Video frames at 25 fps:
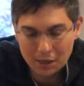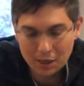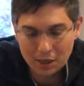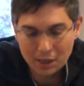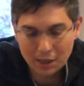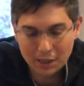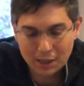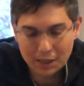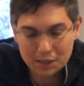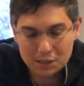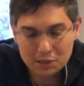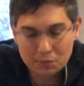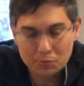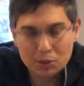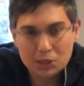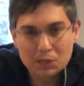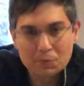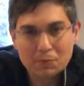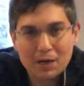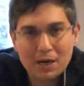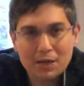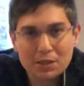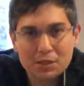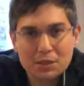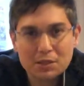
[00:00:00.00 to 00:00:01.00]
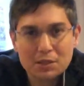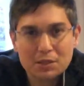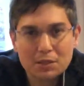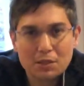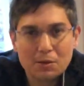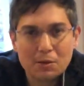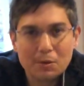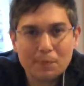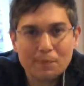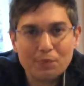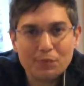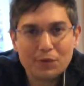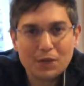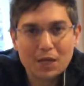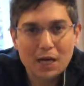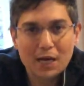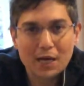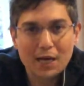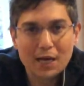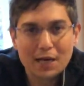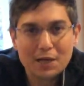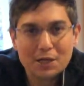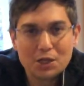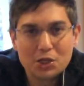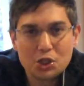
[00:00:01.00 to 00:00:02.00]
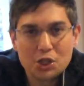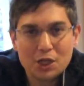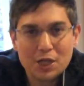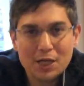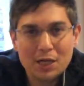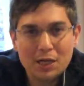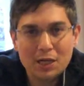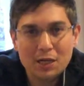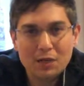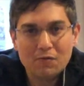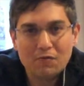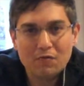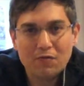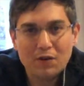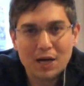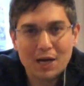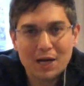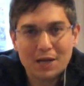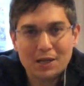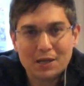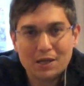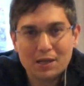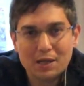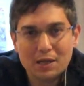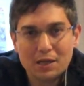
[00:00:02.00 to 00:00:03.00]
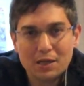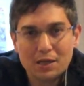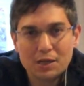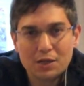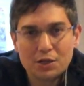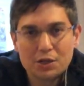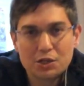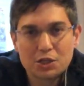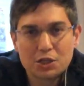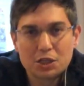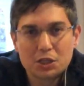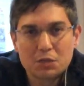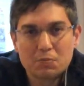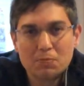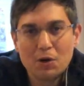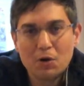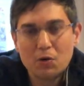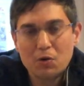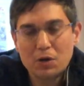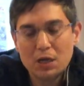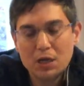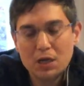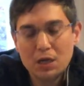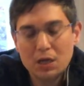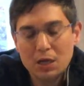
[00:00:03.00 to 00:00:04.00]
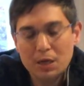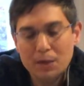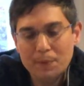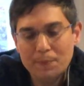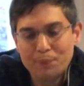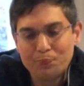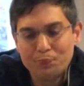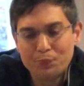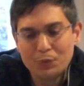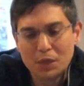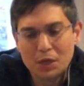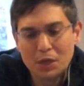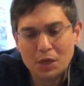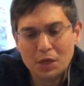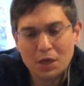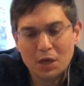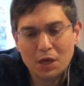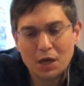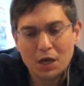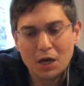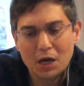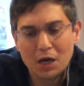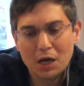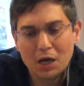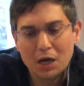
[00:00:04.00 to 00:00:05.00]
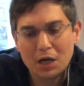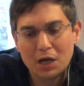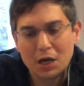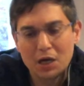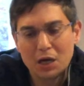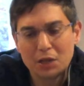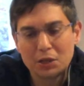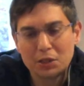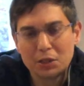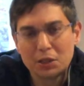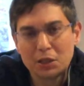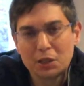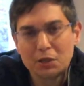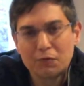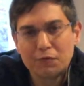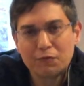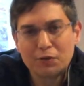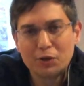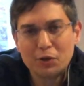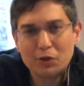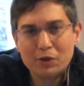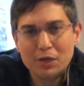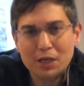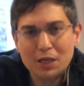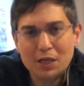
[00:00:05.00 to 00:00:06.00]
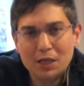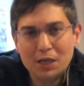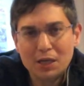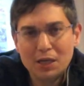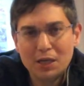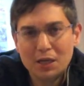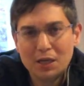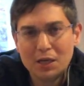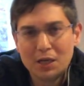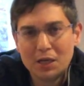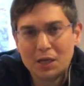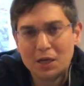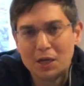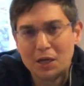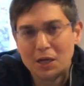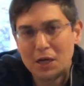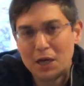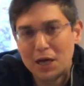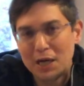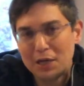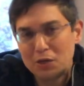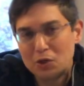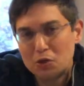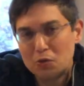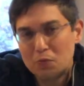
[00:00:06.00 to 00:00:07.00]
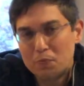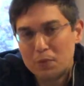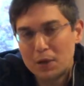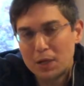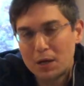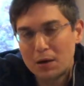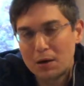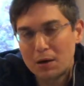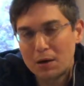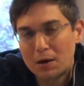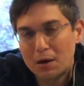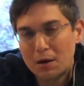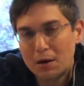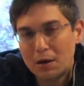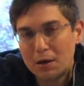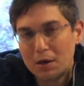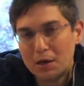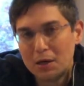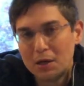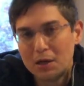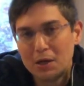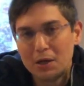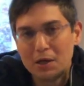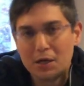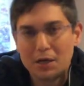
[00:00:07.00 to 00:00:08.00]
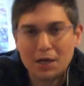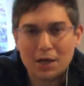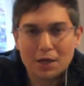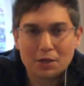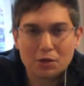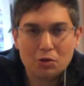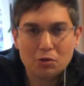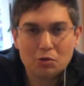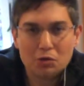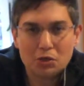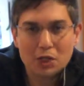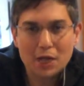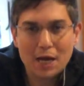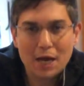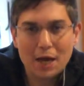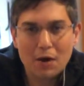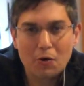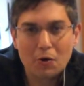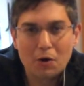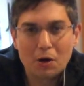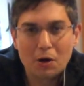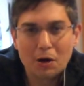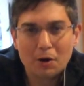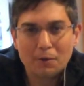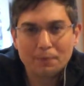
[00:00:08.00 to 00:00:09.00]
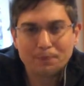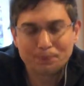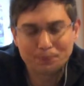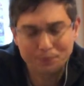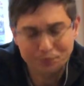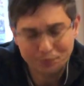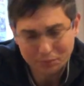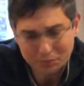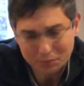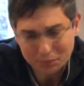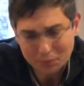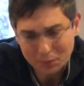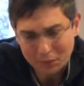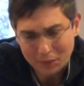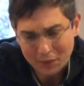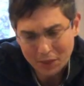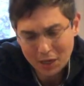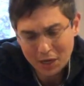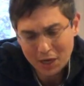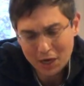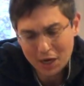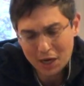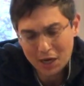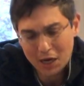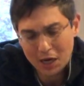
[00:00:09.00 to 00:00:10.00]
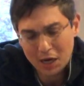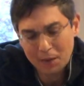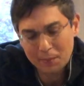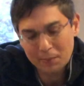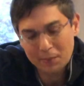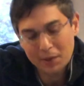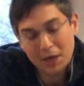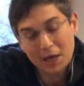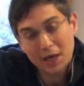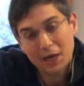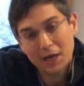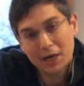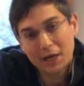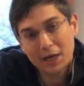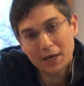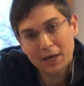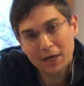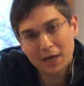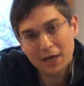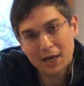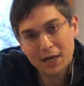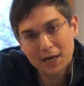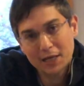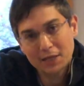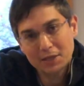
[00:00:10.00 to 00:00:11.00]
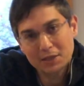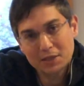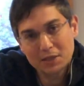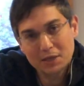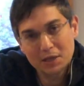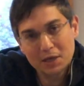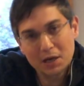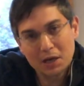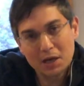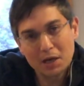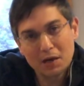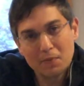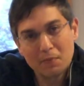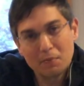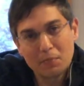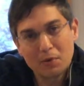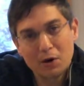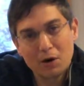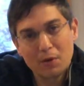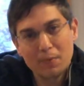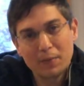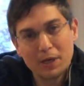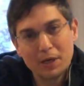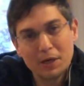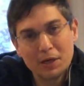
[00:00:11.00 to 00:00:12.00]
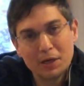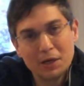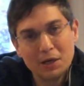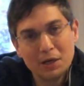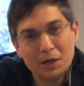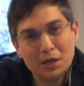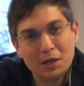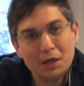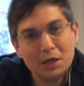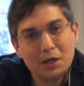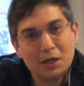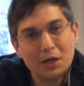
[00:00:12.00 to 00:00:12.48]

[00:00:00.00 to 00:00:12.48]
I got some responses. I got gin and vodka, smoky, a little fruity, not too bitter, not too sour, and I got bourbon,